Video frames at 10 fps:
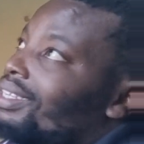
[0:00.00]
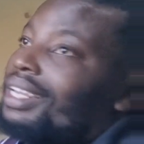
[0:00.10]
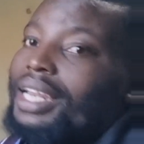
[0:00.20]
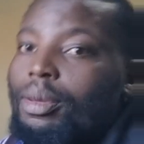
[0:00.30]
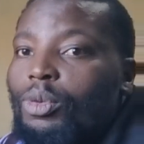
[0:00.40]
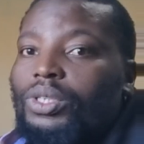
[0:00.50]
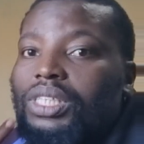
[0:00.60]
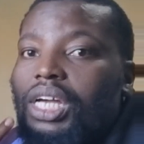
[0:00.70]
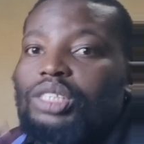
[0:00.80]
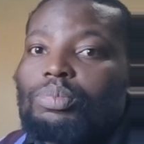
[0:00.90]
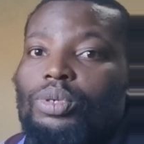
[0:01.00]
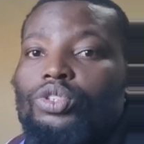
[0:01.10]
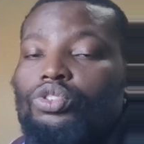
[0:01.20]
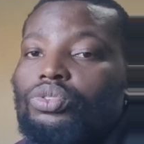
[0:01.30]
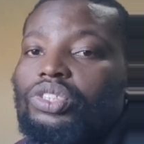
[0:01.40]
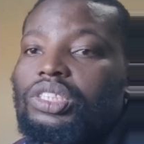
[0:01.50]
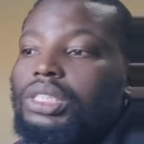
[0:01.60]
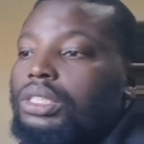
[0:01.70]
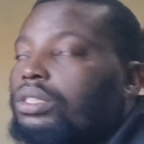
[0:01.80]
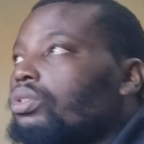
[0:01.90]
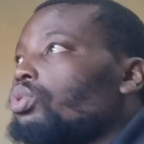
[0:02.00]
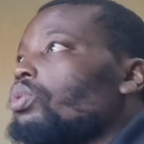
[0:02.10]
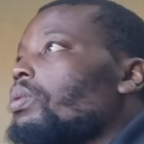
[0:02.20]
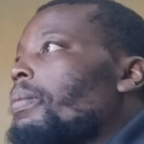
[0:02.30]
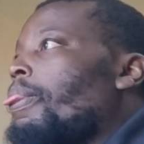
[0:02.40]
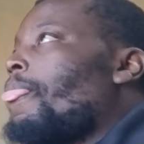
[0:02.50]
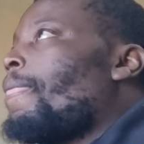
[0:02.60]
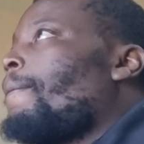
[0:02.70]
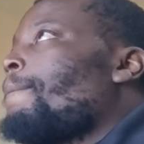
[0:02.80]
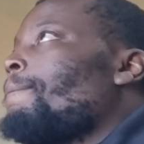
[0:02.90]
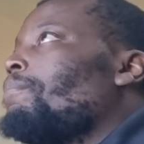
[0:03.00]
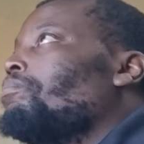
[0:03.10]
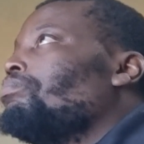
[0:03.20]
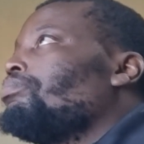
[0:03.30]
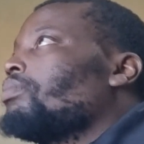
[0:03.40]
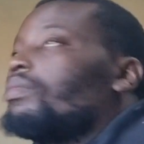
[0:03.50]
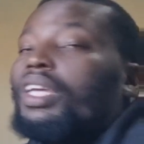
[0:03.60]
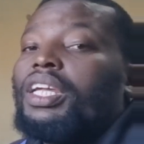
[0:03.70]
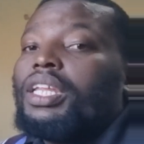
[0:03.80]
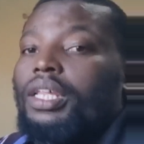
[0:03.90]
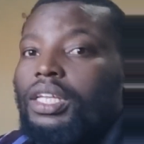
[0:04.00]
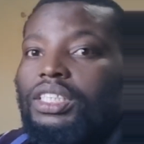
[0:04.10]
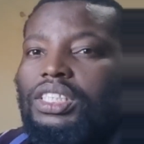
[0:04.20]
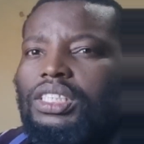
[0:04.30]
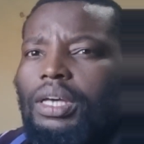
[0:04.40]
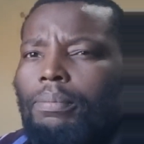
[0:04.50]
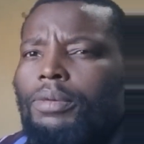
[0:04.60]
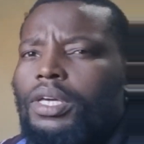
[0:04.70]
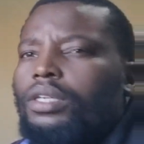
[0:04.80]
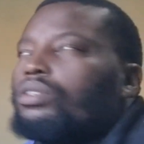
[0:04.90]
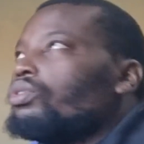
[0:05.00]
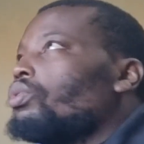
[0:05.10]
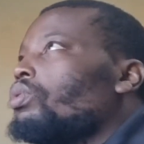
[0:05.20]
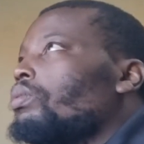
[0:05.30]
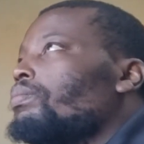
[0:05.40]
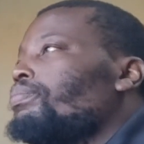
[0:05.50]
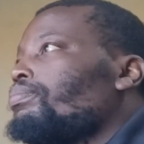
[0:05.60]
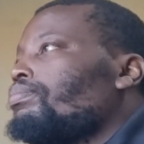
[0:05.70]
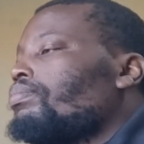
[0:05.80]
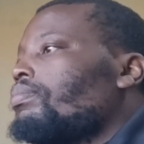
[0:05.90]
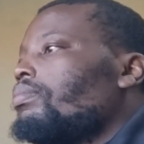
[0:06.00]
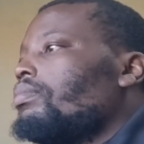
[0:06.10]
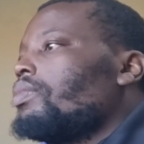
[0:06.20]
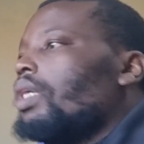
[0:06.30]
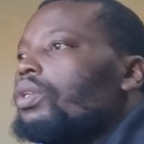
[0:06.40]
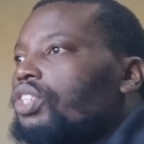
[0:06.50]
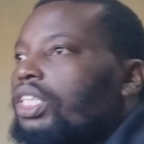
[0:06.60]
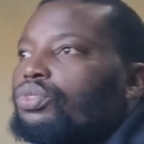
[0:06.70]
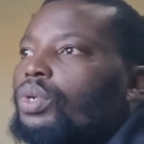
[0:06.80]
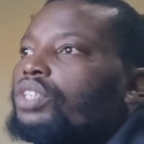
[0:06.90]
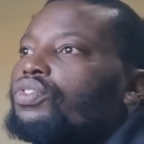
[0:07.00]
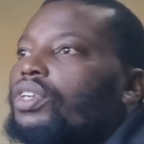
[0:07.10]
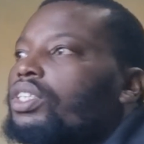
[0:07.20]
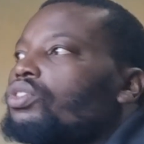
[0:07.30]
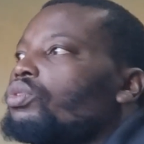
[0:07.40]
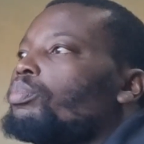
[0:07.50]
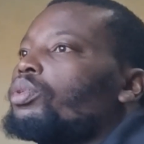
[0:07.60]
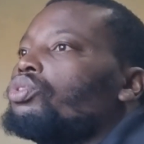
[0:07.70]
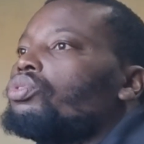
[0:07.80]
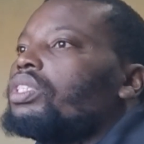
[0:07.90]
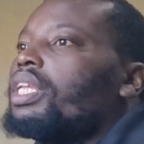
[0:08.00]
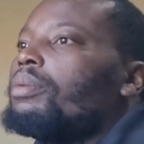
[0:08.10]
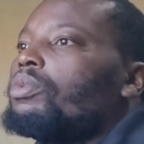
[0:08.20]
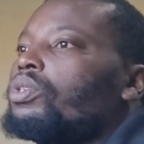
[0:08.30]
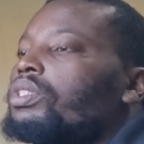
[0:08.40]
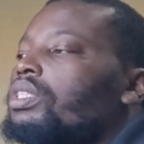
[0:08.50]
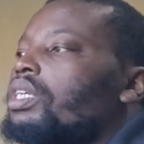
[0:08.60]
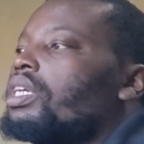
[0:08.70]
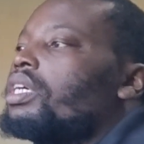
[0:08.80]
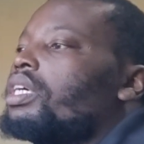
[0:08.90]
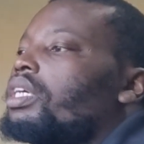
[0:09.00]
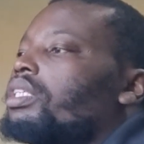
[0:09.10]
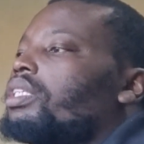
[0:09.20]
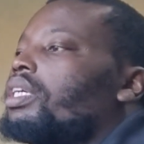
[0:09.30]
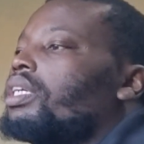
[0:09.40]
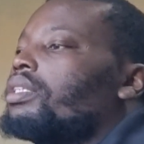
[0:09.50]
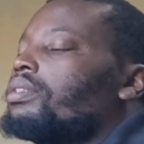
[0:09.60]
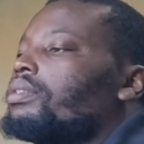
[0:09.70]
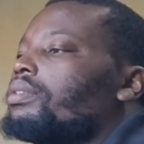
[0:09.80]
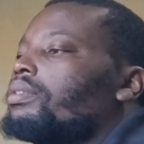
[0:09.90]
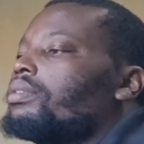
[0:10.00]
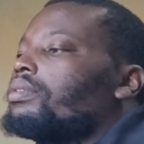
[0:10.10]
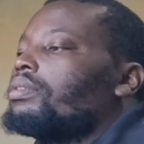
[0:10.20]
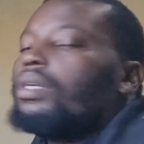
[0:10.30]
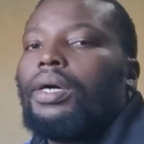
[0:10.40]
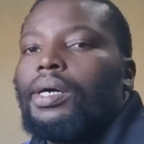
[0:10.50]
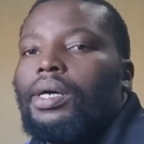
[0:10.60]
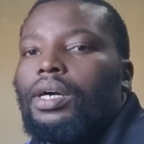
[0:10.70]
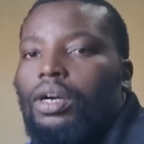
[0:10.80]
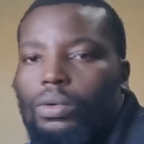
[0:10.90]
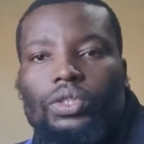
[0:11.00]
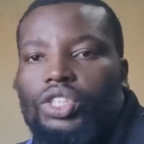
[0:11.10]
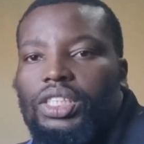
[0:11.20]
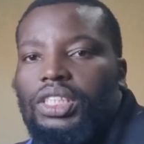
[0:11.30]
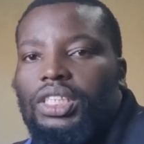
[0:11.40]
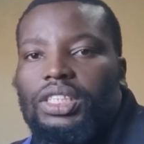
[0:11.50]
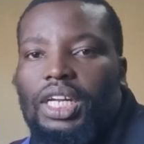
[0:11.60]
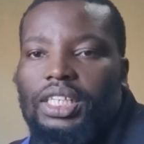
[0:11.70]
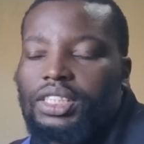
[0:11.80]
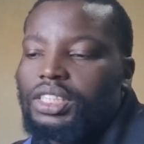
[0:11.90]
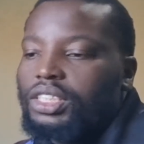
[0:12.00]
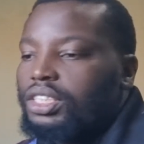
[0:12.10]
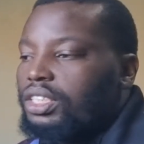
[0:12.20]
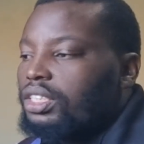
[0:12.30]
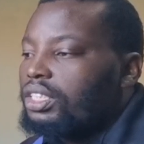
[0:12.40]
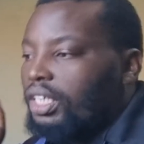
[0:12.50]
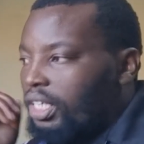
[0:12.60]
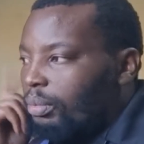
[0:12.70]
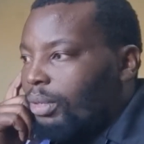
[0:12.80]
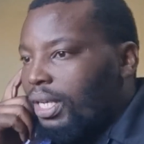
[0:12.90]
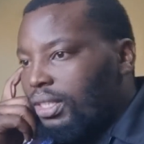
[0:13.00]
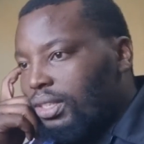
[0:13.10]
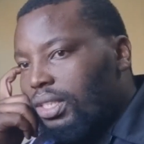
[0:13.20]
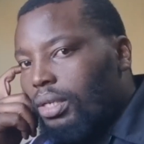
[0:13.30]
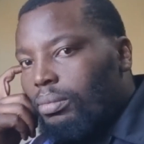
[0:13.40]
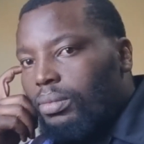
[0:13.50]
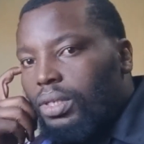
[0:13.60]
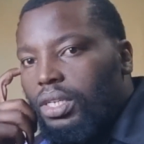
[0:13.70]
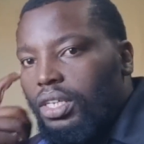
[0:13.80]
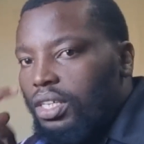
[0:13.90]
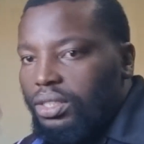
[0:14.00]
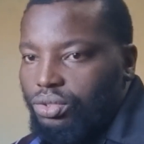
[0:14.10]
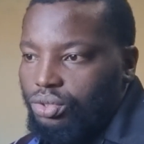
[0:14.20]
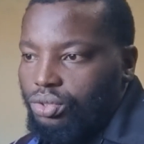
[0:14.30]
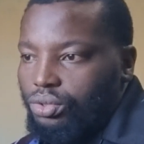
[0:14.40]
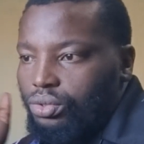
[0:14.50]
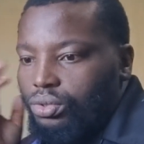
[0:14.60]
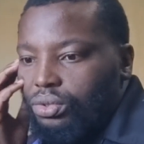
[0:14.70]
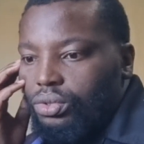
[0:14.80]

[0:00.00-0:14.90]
lemon does produce seeds, so, and the seeds are big, so I'll just wait for it to produce lemon, and then I'll just extract the seeds and replant them to